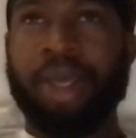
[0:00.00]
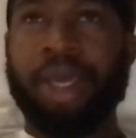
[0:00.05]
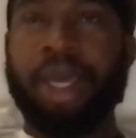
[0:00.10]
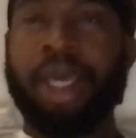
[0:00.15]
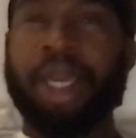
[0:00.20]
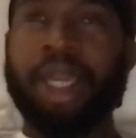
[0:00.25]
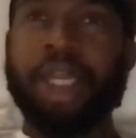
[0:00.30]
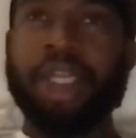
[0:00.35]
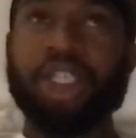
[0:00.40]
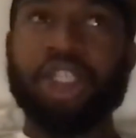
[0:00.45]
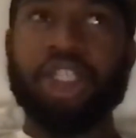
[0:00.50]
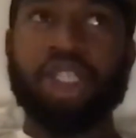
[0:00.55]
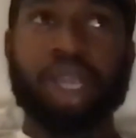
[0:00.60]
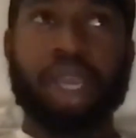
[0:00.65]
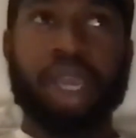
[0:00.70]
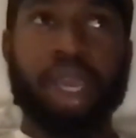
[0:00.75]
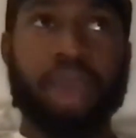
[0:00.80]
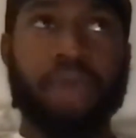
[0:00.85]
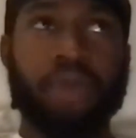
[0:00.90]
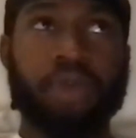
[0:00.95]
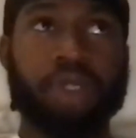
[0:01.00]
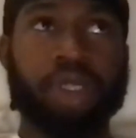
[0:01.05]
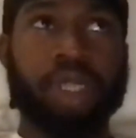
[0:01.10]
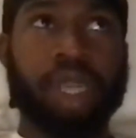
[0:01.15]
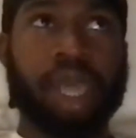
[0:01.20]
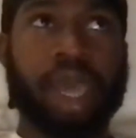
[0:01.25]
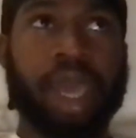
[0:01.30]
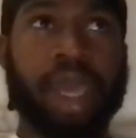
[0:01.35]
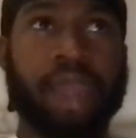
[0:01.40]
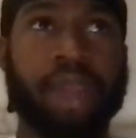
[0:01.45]
And then Jay was
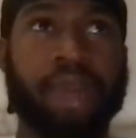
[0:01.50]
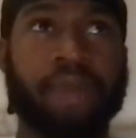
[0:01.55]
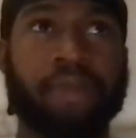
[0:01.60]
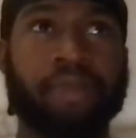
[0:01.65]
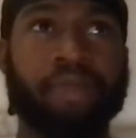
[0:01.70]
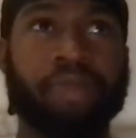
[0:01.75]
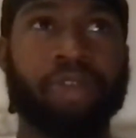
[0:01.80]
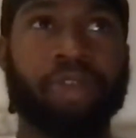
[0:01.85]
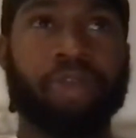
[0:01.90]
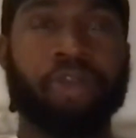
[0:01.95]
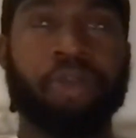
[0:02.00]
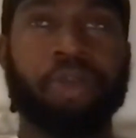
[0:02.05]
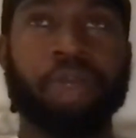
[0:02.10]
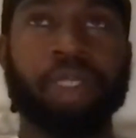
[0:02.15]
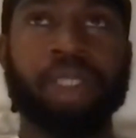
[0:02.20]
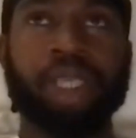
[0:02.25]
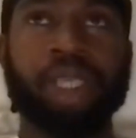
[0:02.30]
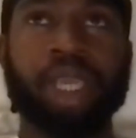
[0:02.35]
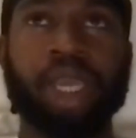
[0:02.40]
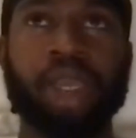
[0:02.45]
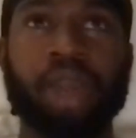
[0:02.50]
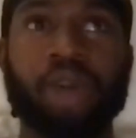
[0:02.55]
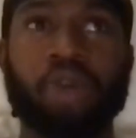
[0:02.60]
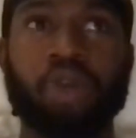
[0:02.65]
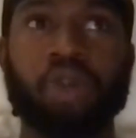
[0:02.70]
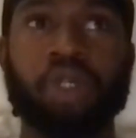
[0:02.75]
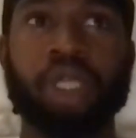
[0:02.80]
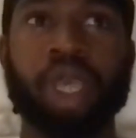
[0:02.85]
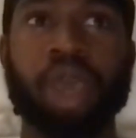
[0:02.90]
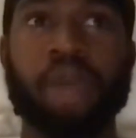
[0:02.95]
like, from a technical
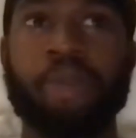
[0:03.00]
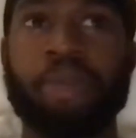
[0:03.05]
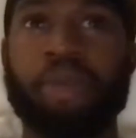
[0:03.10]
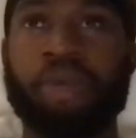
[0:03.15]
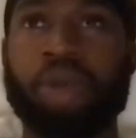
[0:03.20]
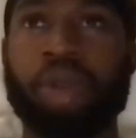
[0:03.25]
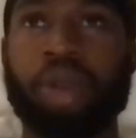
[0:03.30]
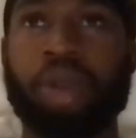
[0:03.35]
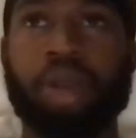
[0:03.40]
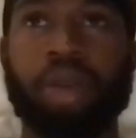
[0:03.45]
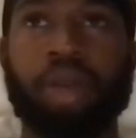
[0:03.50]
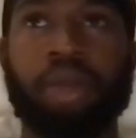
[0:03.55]
standpoint,